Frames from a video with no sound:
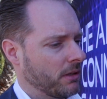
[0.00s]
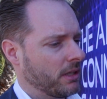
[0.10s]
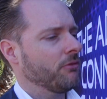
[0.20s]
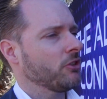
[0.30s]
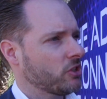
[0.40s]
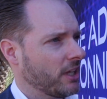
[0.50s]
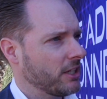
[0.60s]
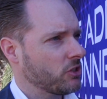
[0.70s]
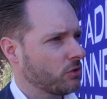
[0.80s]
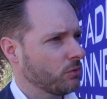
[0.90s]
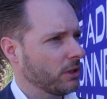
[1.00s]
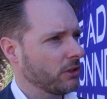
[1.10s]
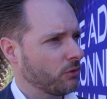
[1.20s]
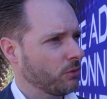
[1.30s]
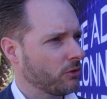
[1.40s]
giving stage
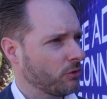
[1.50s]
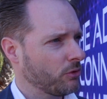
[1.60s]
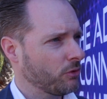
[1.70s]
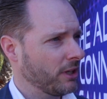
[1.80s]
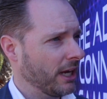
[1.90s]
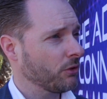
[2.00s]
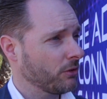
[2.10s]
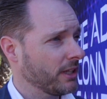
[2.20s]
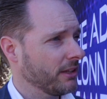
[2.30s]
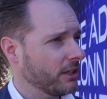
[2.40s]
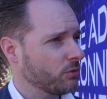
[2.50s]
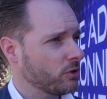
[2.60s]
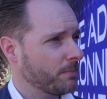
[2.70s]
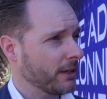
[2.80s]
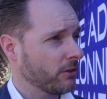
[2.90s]
to the elderly in this
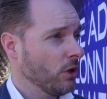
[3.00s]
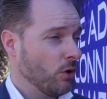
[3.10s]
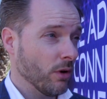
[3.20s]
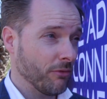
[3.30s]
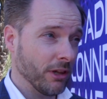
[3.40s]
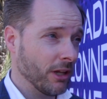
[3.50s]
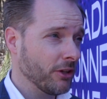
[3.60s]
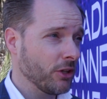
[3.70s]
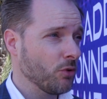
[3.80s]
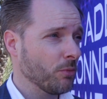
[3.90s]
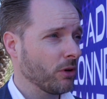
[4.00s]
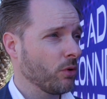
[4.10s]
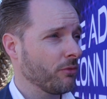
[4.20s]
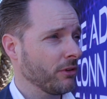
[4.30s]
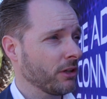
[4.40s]
respect, who have a lot of humor,
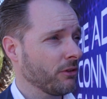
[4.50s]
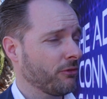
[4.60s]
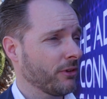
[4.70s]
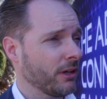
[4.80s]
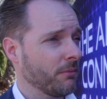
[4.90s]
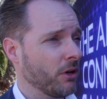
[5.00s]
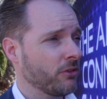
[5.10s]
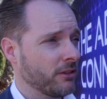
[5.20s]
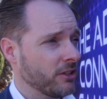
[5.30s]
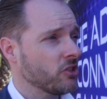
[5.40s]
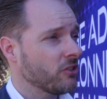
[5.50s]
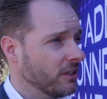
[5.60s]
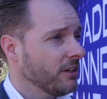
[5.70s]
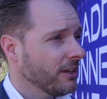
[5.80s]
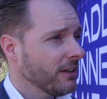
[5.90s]
who have a lot of authenticity,